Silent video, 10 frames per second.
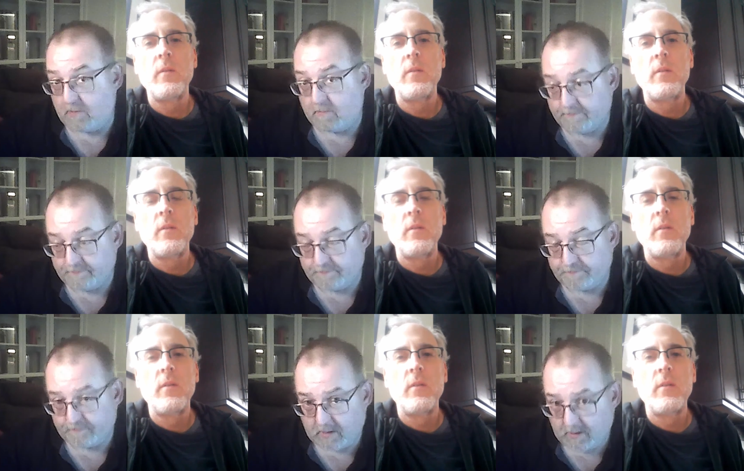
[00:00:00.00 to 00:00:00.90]
Speaker 1: a problem.
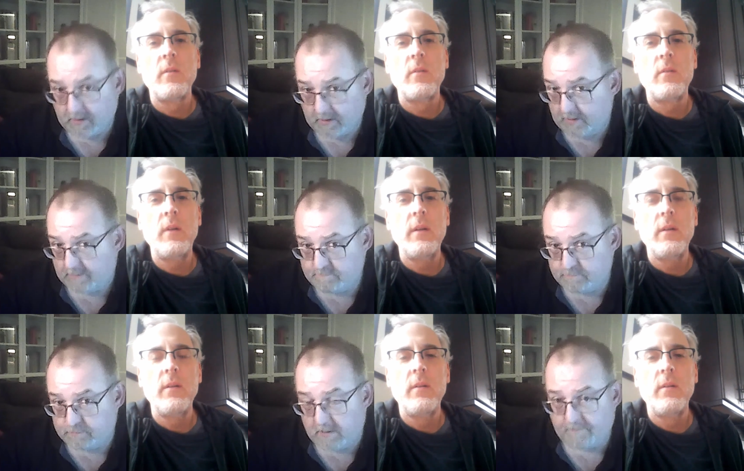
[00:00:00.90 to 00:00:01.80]

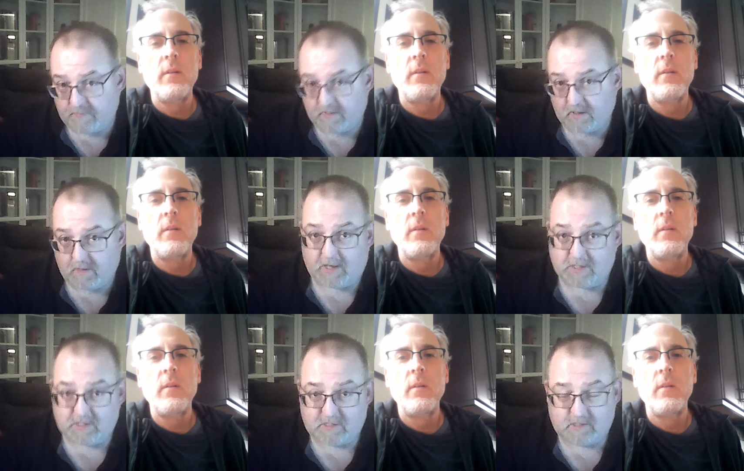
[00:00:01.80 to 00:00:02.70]
Right. I mean,
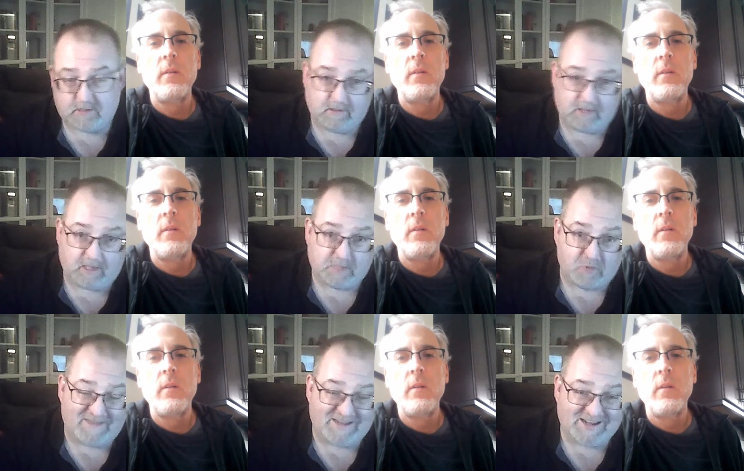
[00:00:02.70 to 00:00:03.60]
it's it's
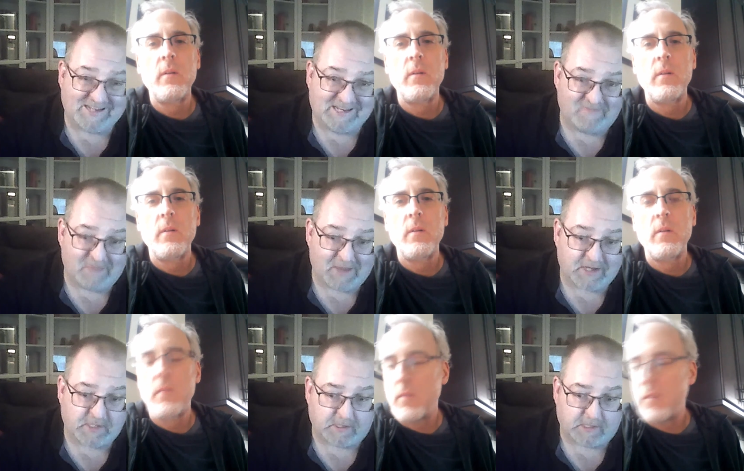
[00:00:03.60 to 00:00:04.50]
preventative
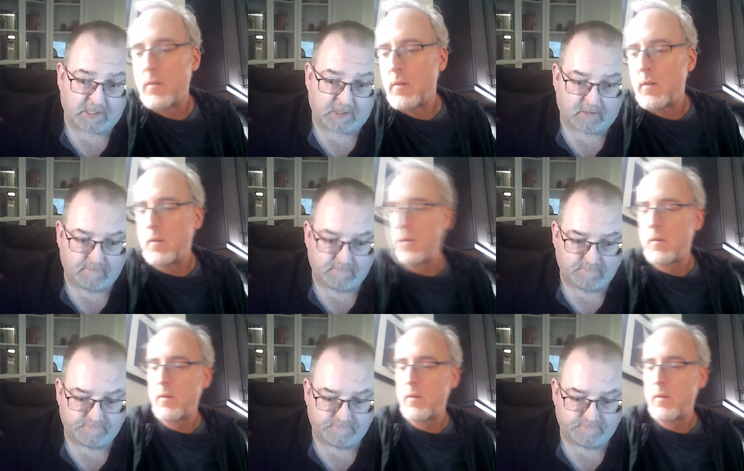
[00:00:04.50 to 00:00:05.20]
medicine, is it not?